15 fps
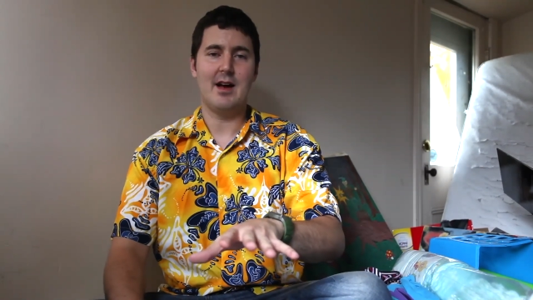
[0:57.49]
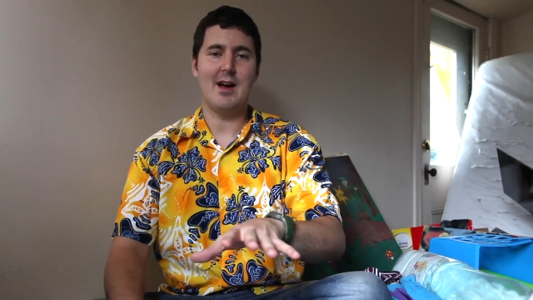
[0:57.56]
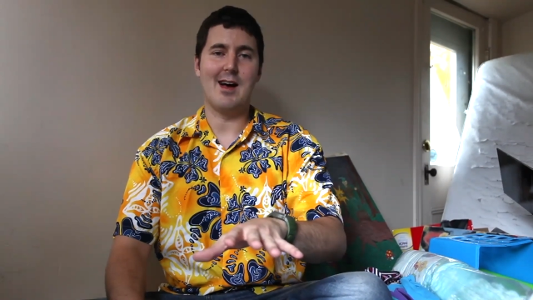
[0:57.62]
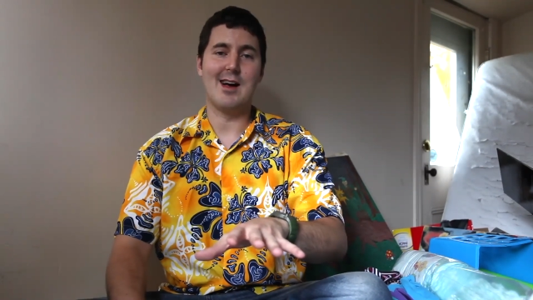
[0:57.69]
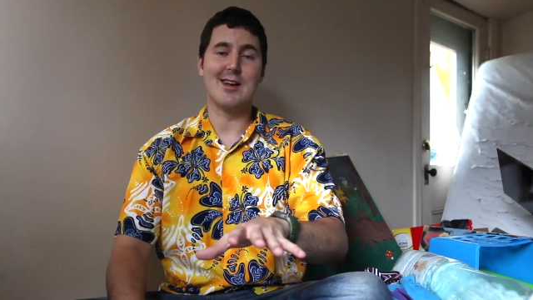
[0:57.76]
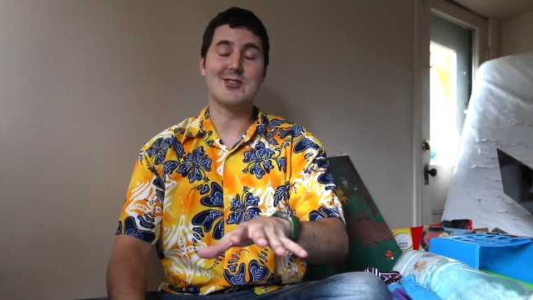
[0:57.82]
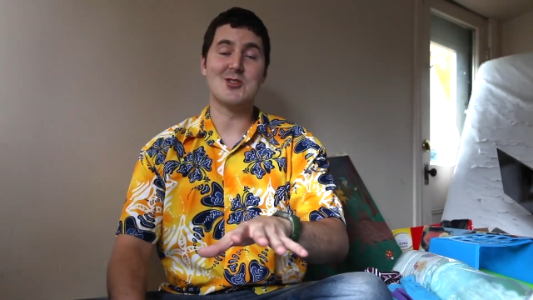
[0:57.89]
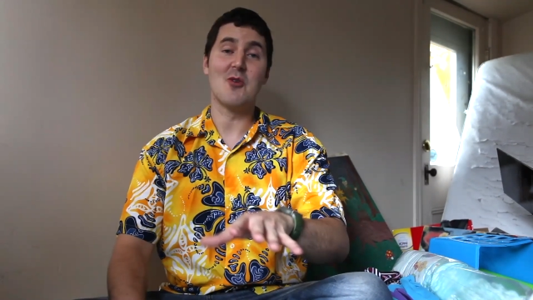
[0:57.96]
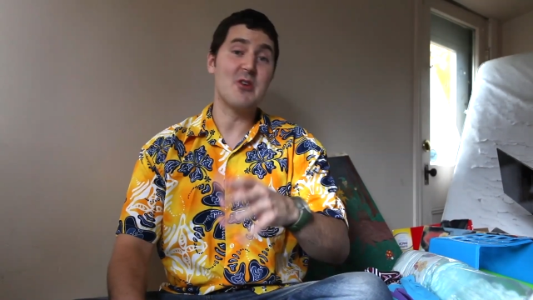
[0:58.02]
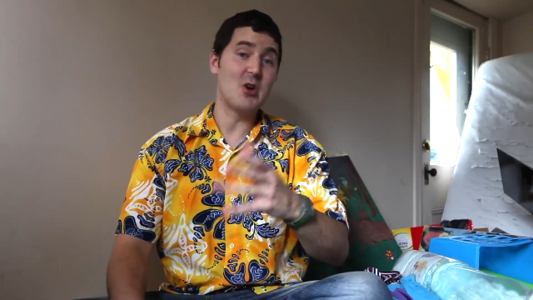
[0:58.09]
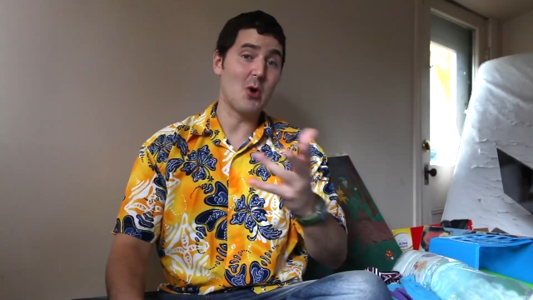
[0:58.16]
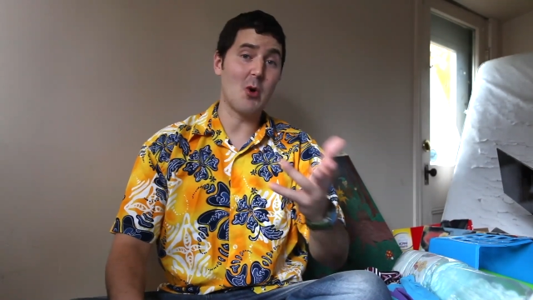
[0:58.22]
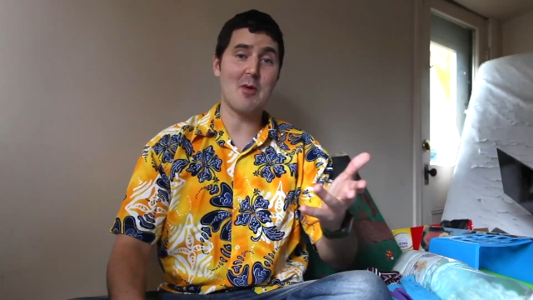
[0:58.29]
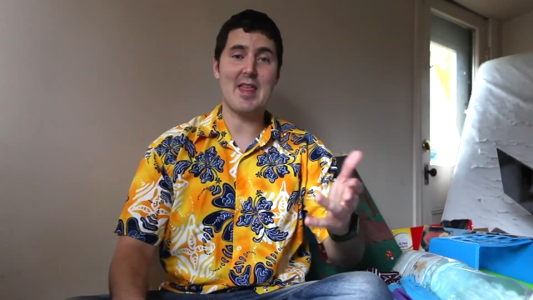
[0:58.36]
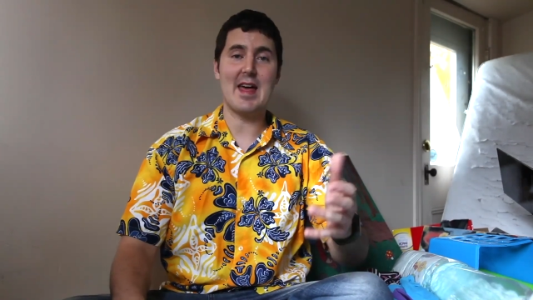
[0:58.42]
Uh, so if you
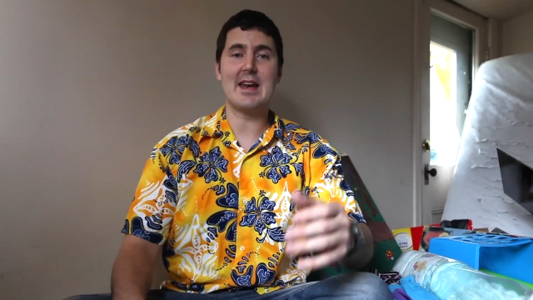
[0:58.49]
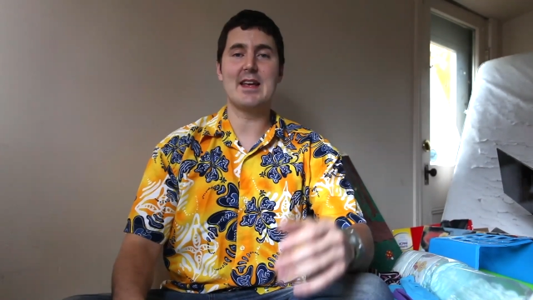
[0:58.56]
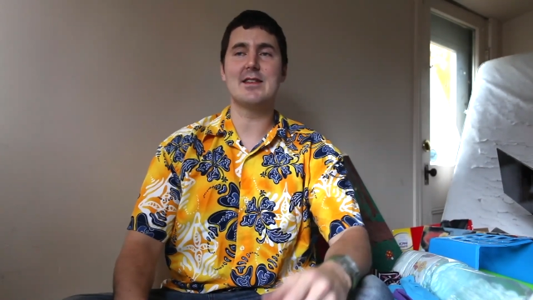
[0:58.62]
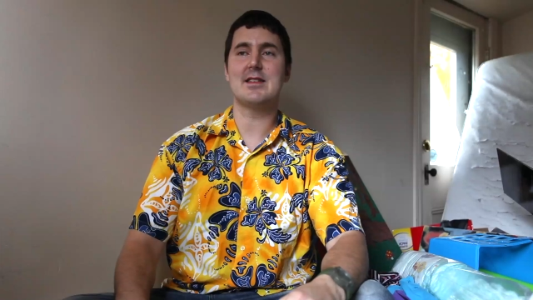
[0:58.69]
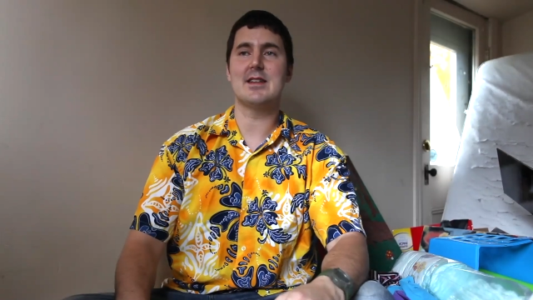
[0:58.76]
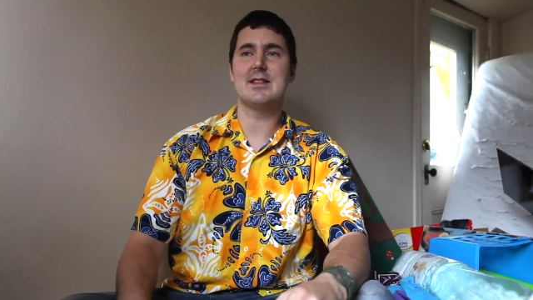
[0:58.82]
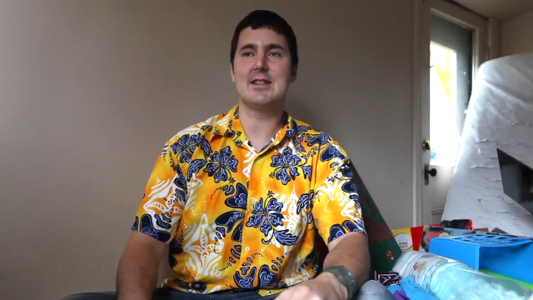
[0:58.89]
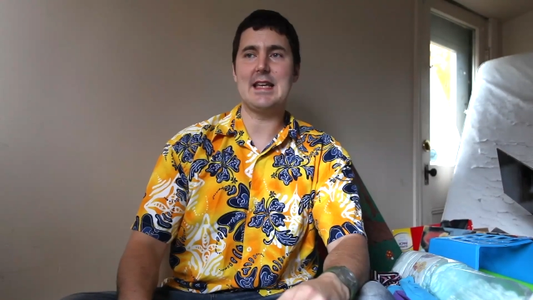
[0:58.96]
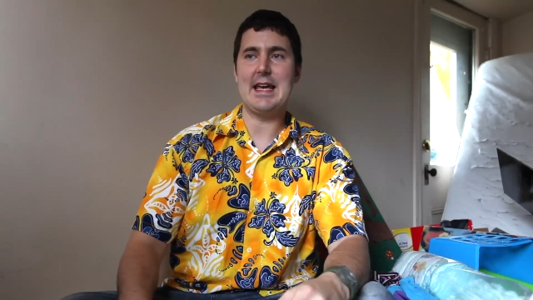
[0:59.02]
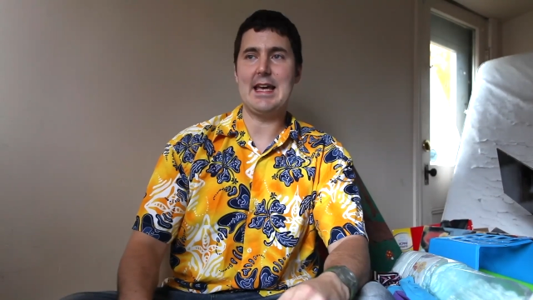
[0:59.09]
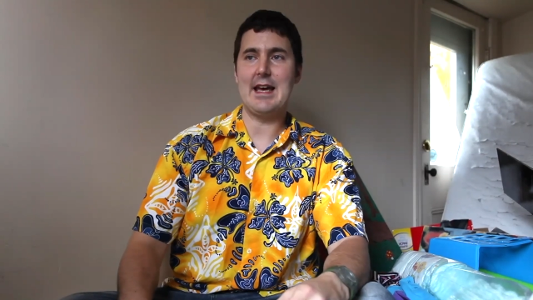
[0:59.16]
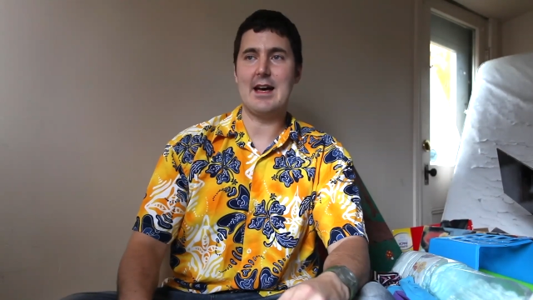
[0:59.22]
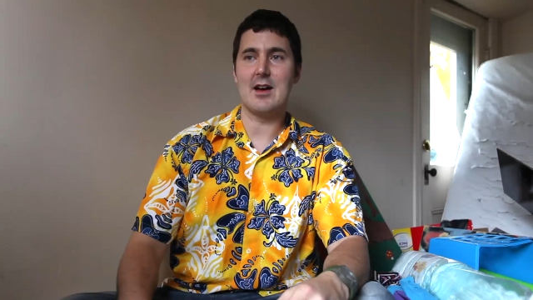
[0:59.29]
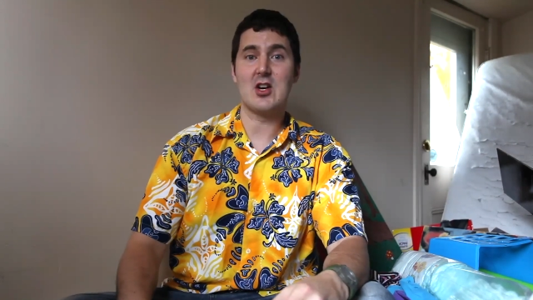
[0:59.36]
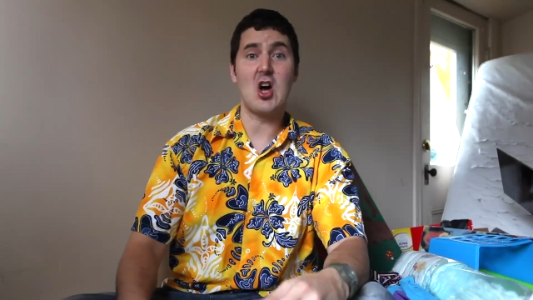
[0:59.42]
don't know what that is, it's a uh,